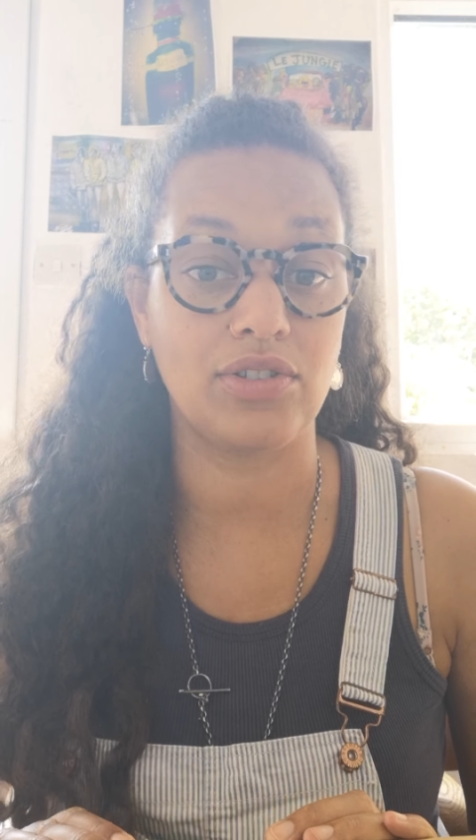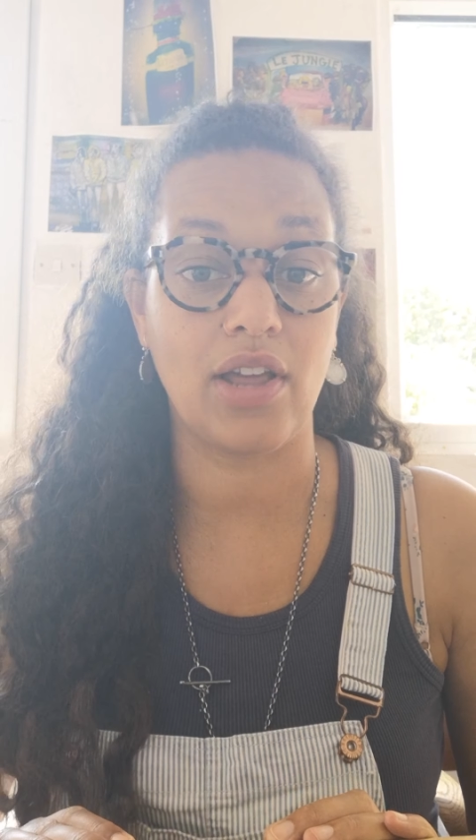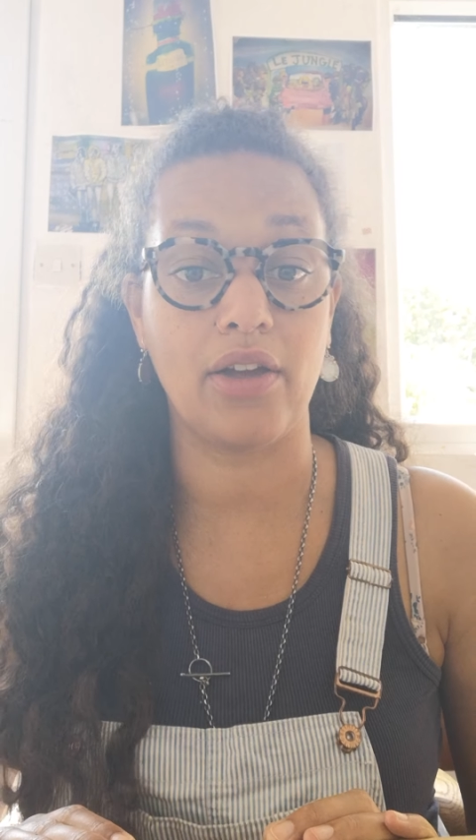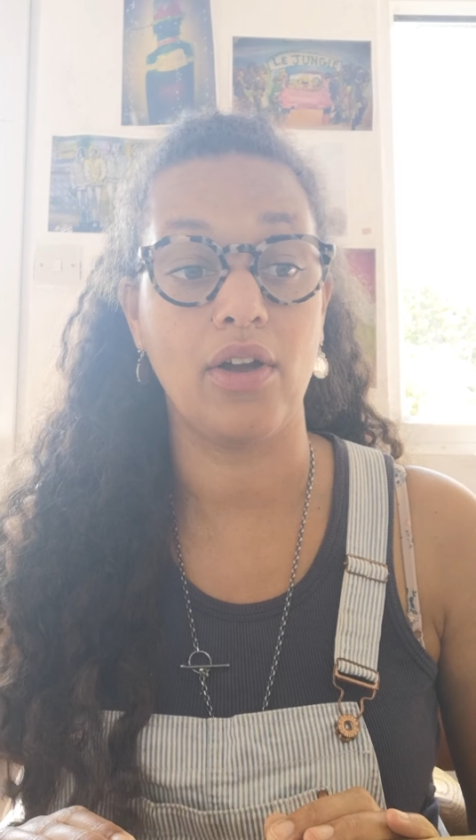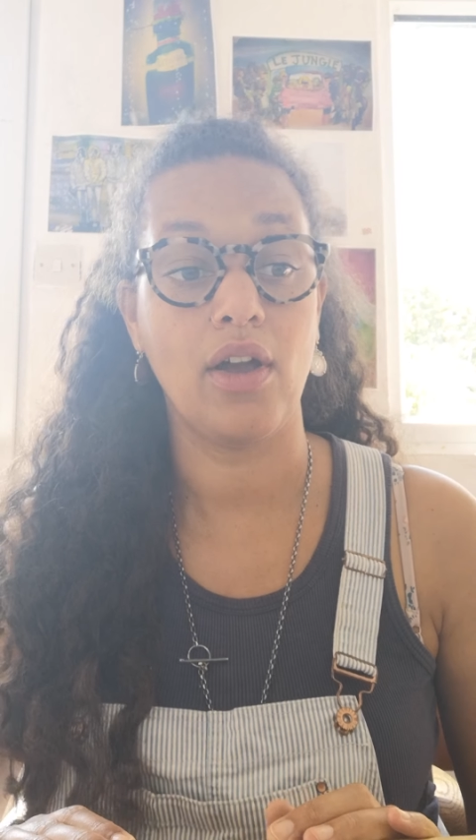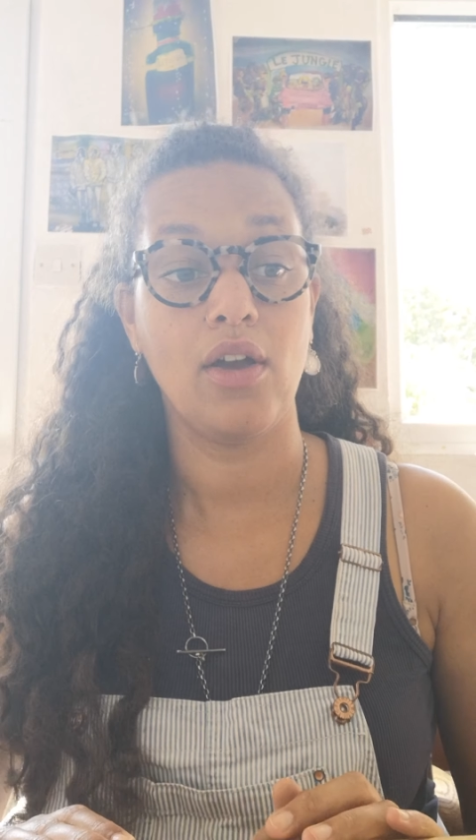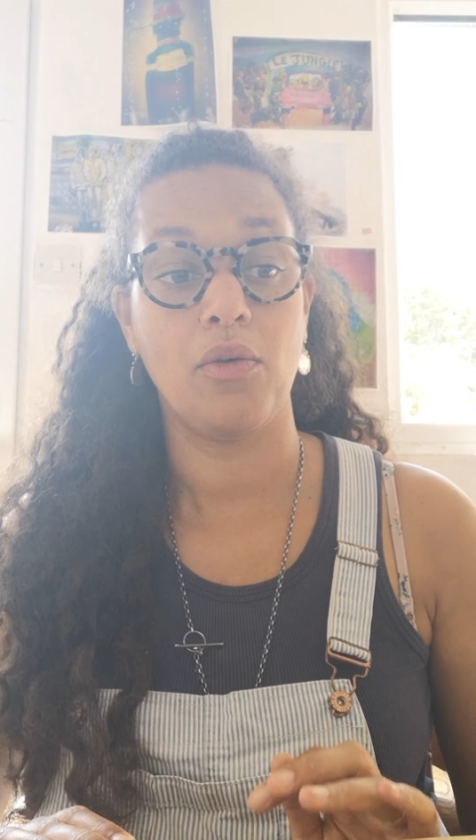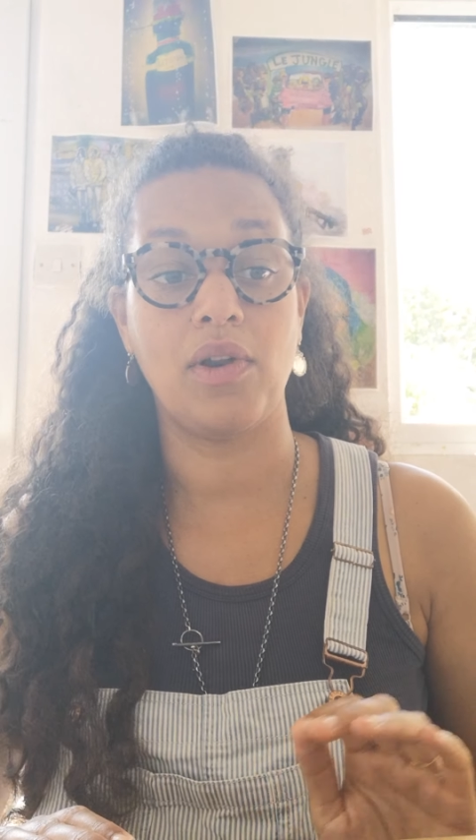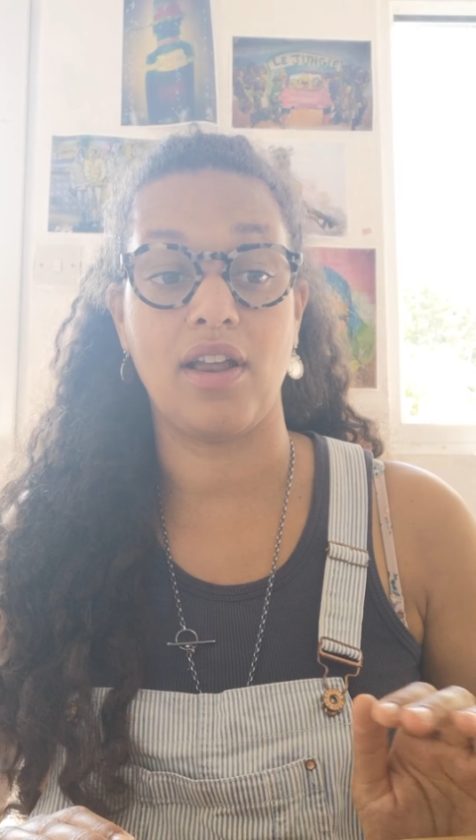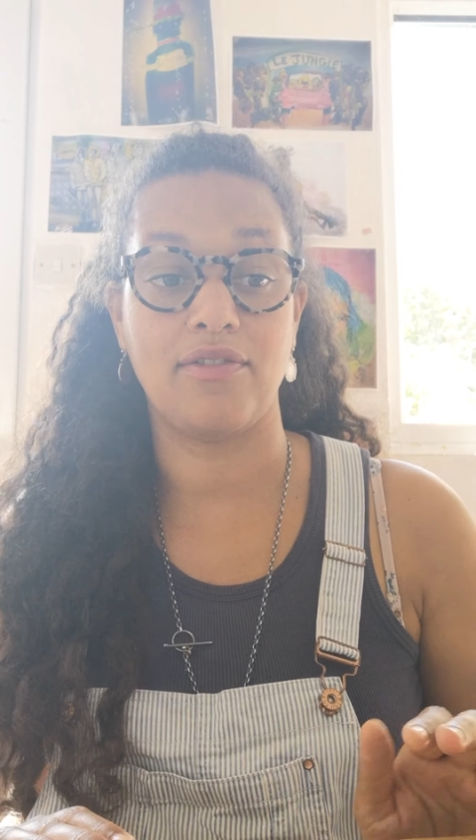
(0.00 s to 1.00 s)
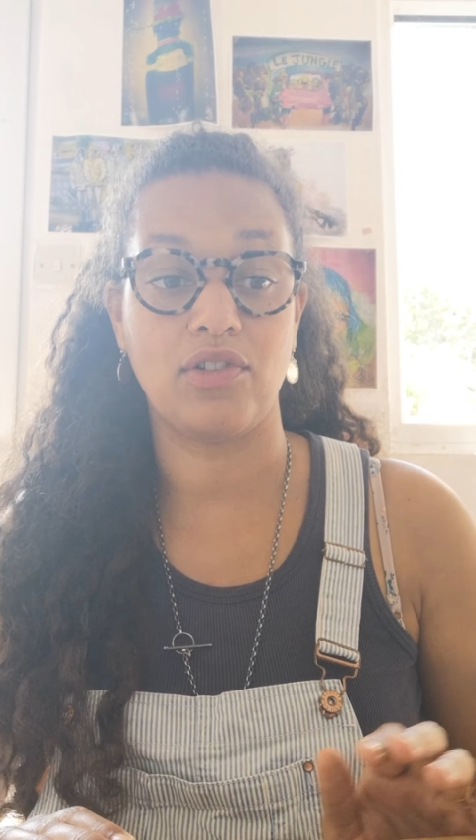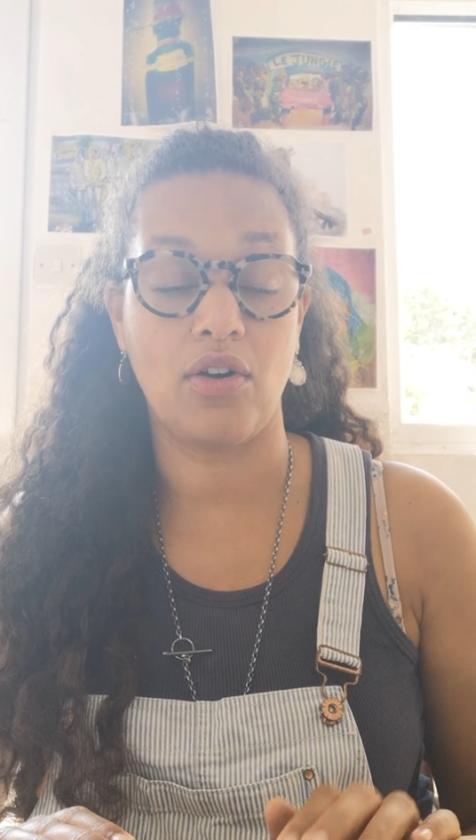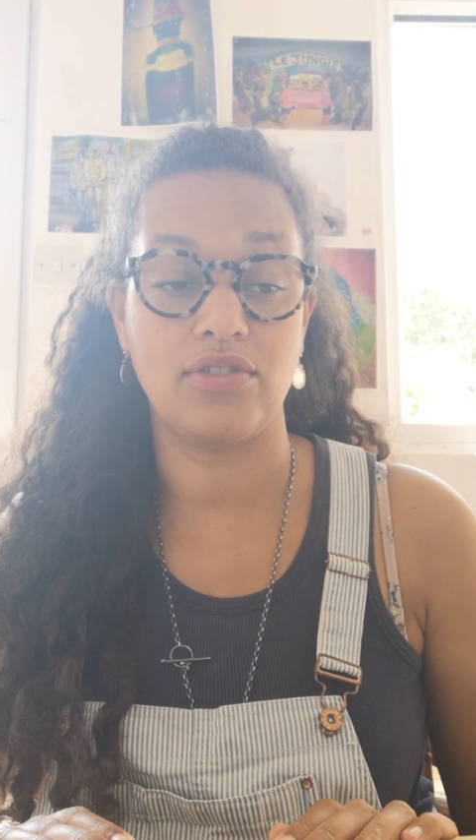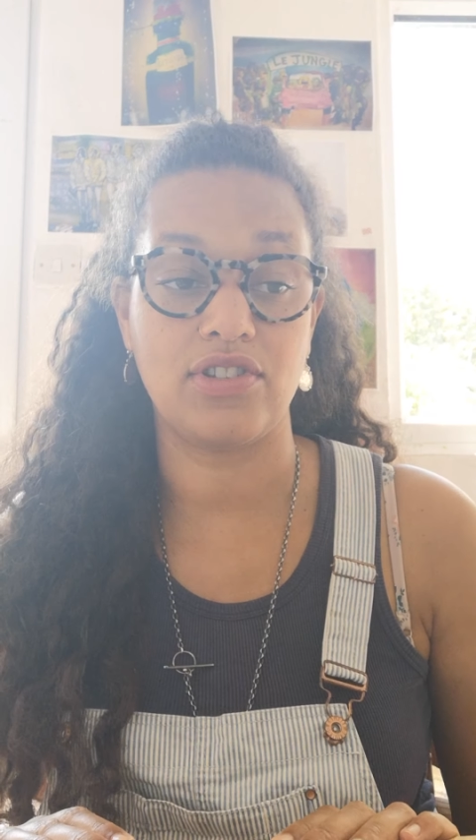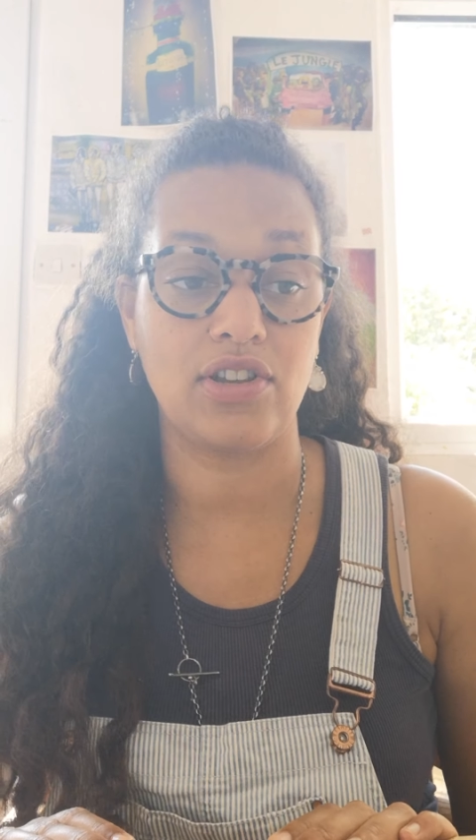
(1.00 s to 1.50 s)
So when I've
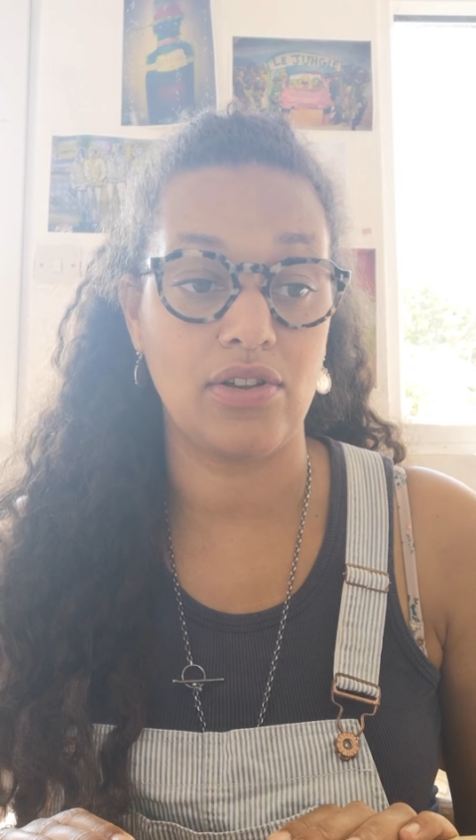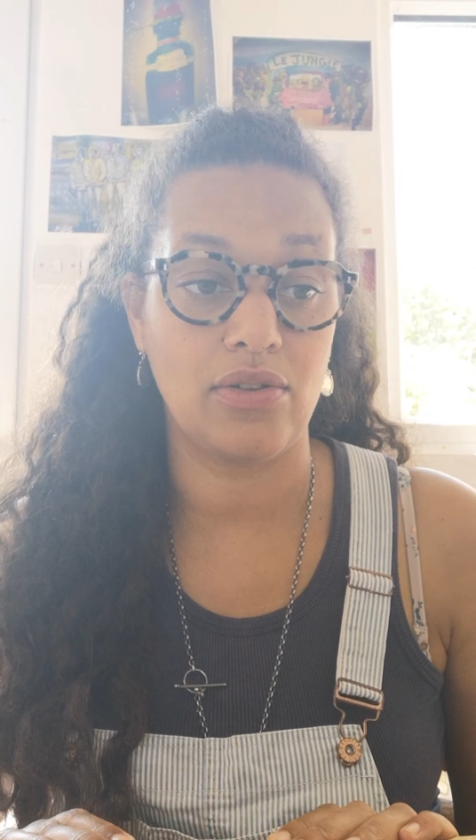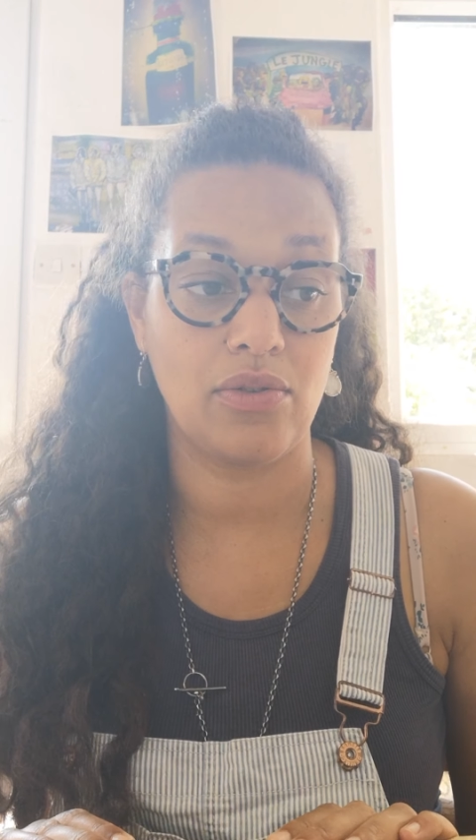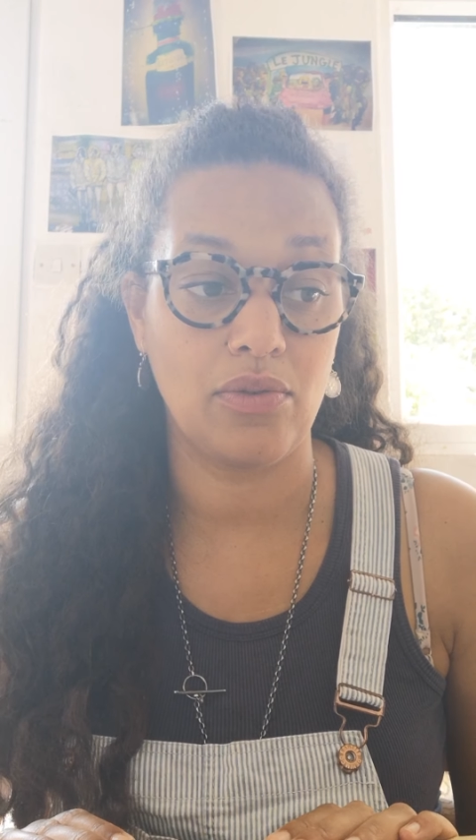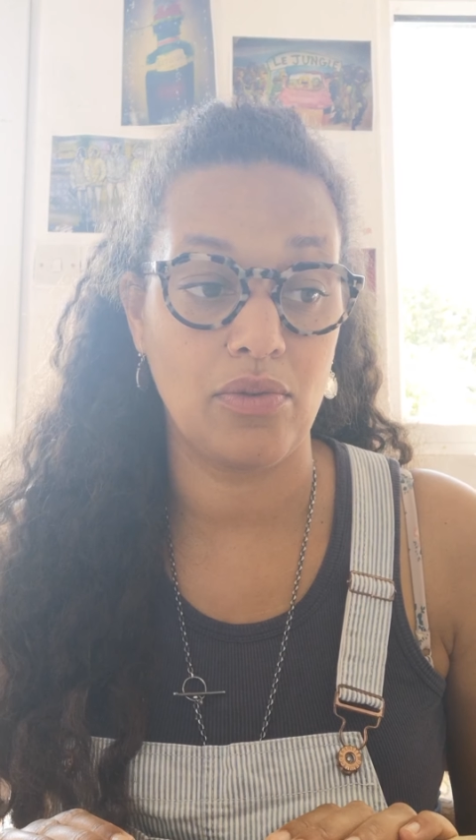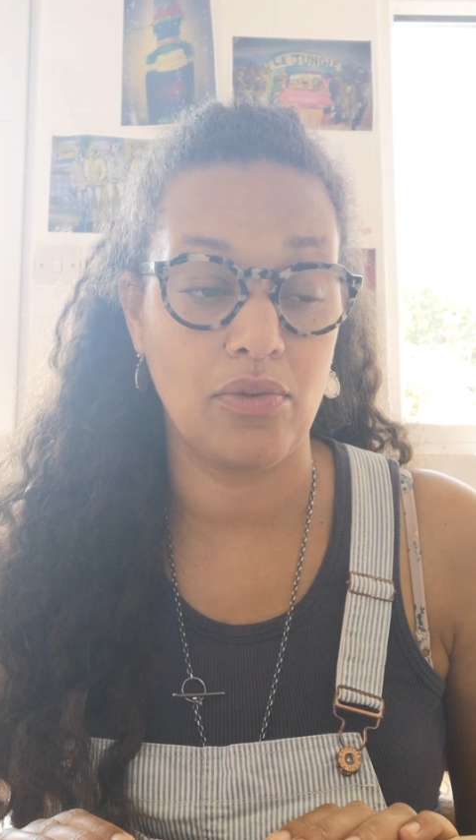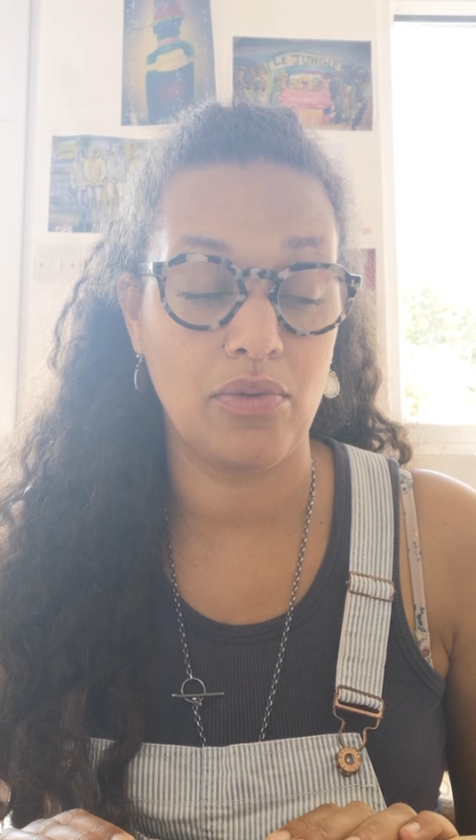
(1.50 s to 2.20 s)
gone to